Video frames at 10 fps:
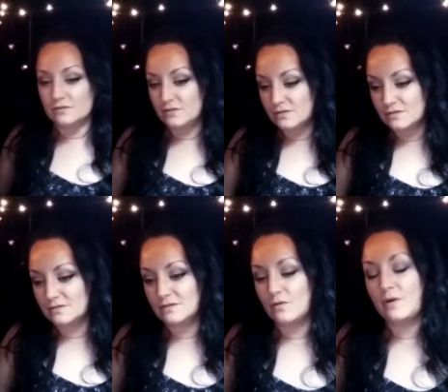
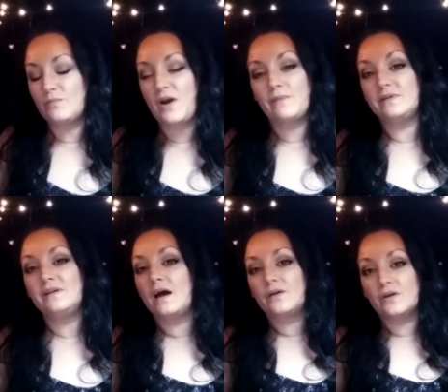so I'm probably
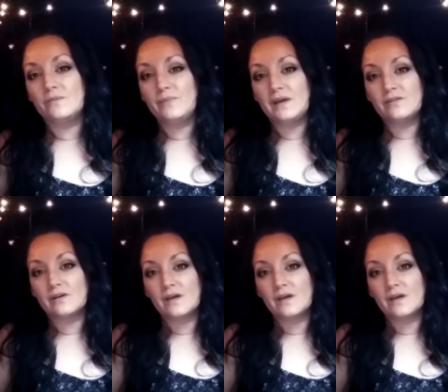not going to make the